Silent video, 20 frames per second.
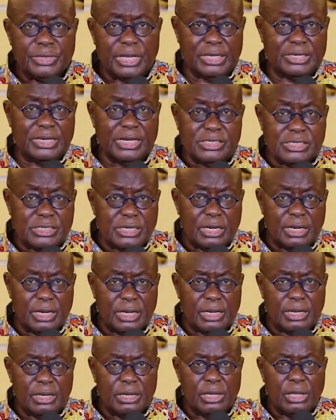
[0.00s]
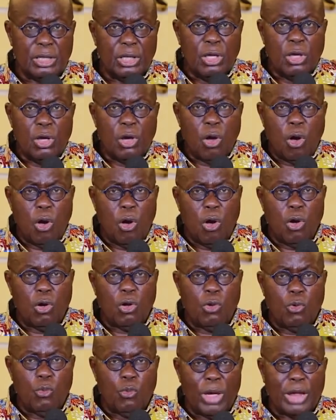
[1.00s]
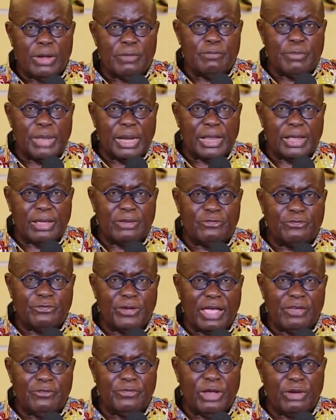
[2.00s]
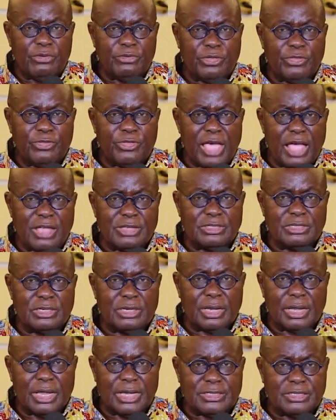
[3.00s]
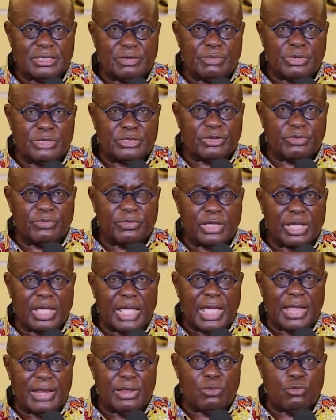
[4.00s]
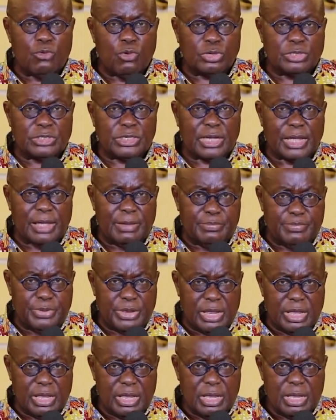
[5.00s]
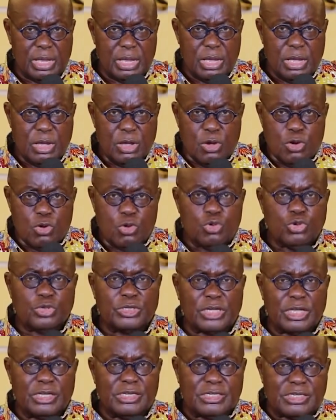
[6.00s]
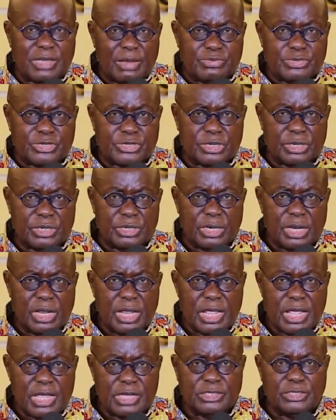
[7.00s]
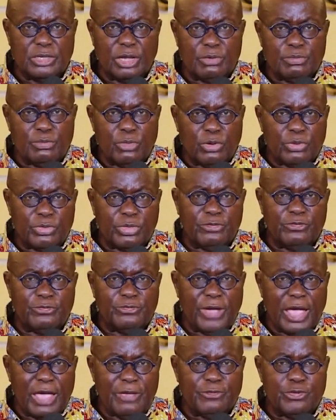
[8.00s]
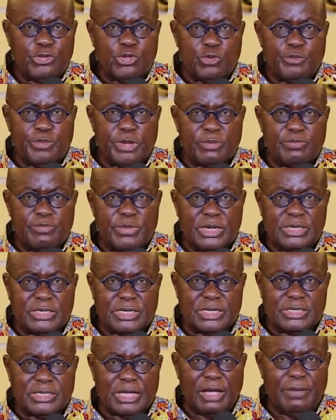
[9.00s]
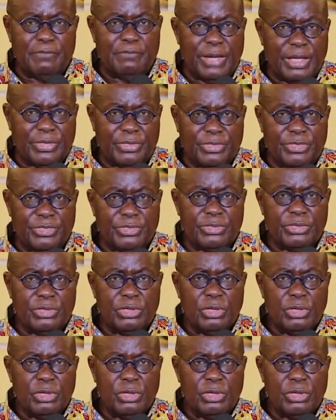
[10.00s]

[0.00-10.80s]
Additionally, all 1,500,000 customers of the Ghana Water Company, whose consumption is not more than 5 cubic meters a month,